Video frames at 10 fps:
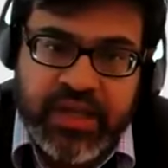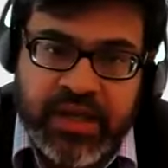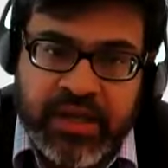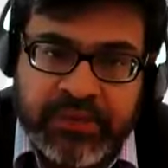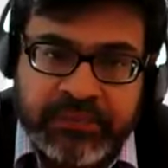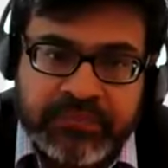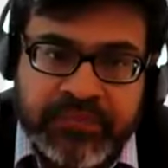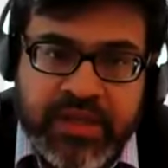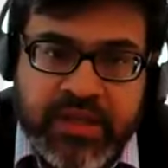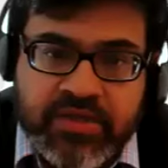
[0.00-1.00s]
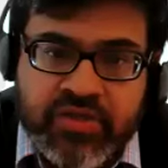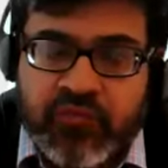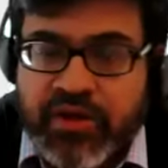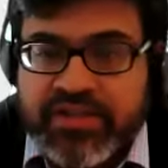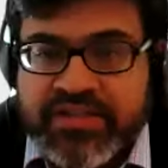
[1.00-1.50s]

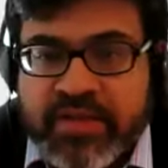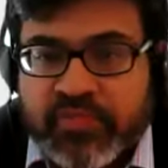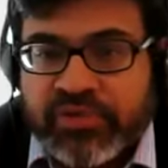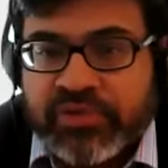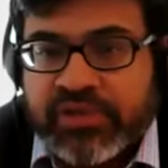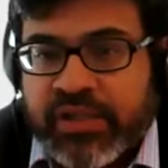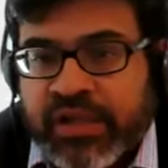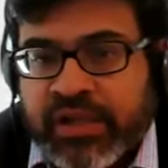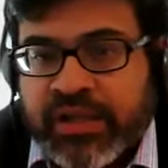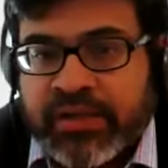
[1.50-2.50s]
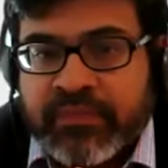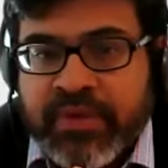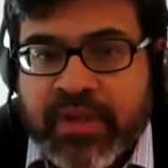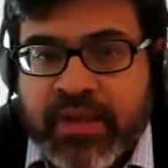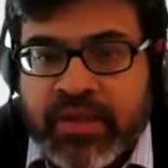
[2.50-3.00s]
So, for
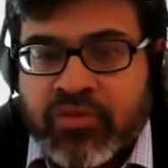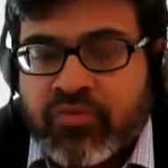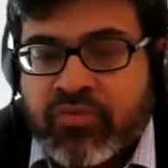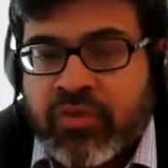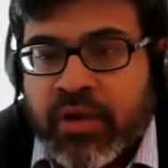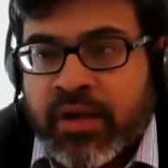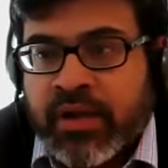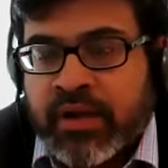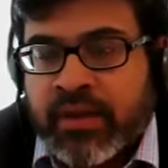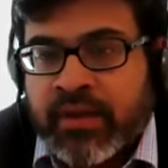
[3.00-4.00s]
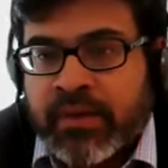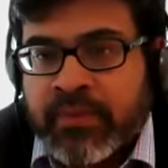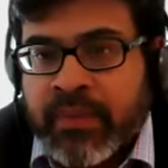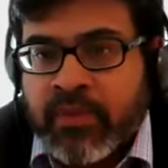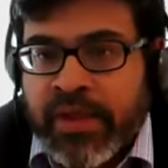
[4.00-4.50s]
example, you
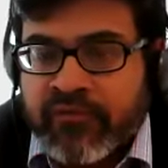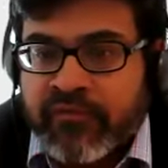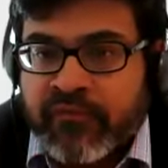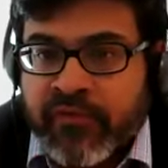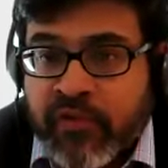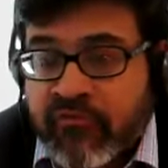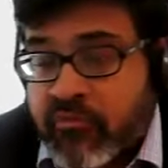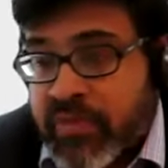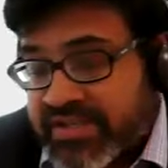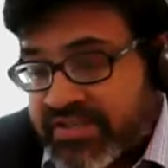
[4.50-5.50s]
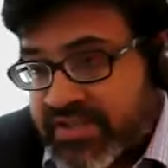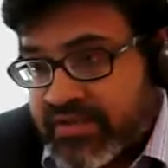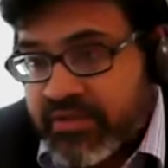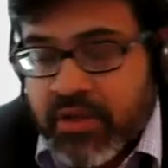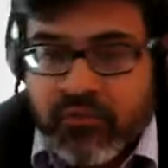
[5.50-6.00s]
have a
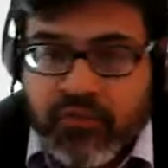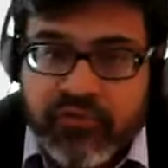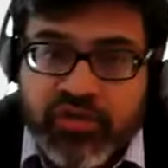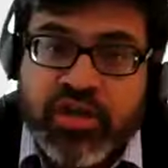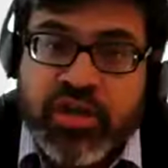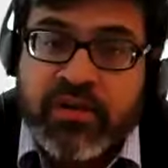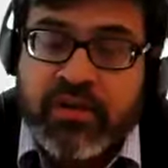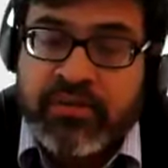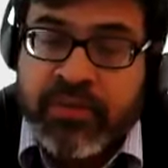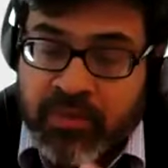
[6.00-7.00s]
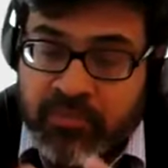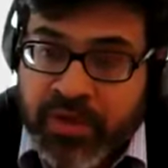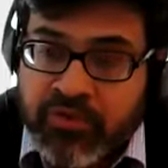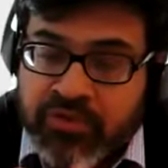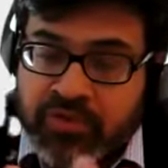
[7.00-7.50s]
medicine for which the
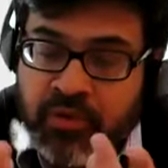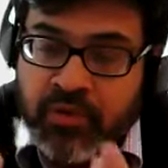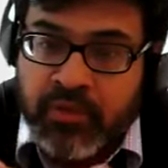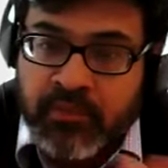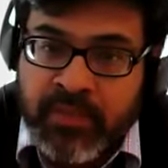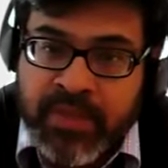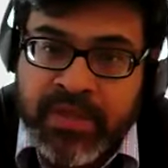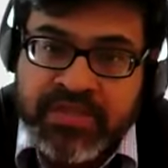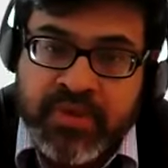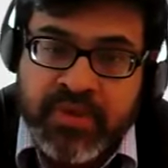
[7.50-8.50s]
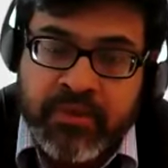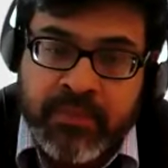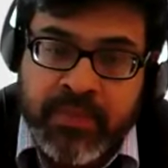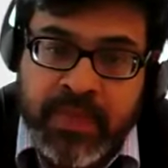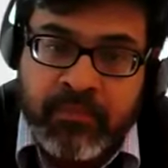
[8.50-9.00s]
compound
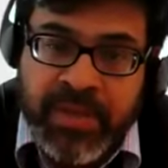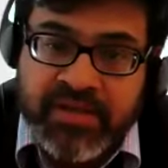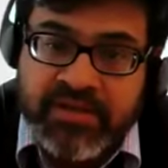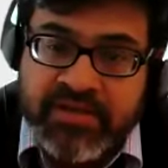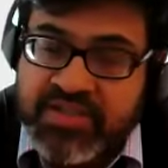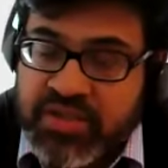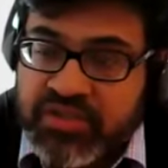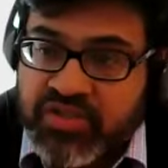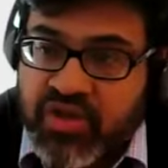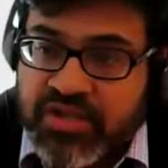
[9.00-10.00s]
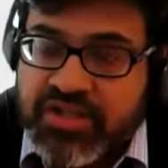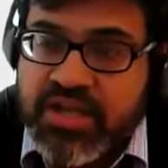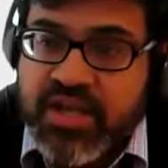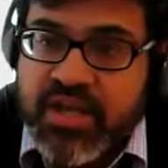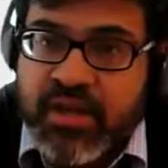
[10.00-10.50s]
a patent is being sought.
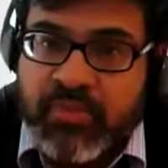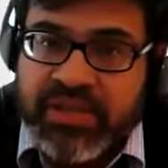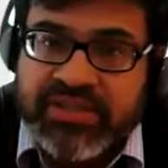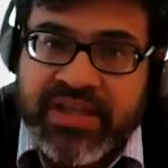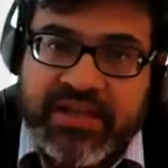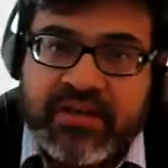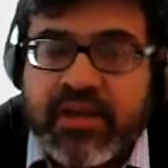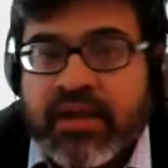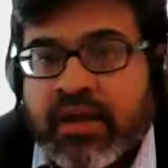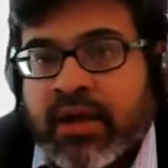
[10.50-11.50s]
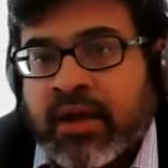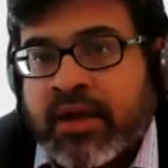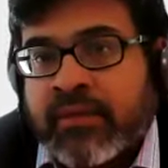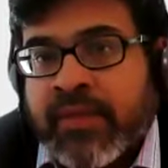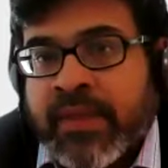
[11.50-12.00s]
But then
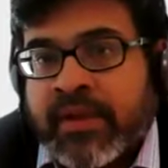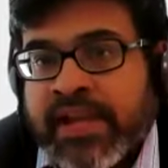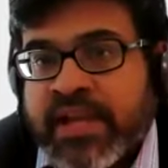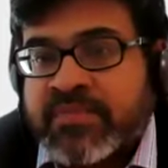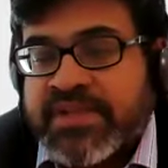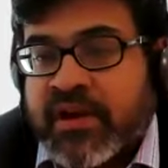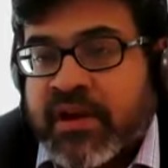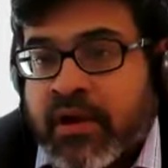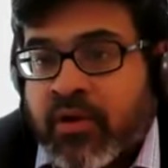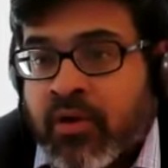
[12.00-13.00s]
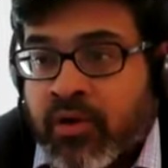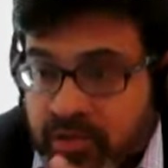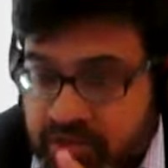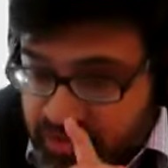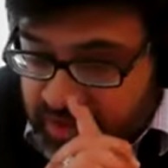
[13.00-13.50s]
the claims
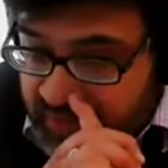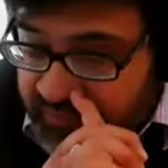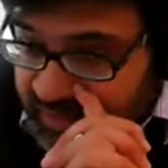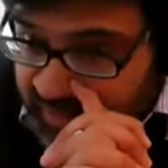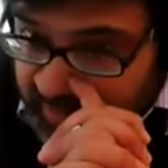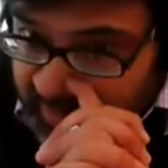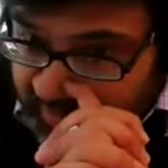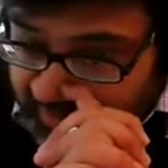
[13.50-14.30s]
also cover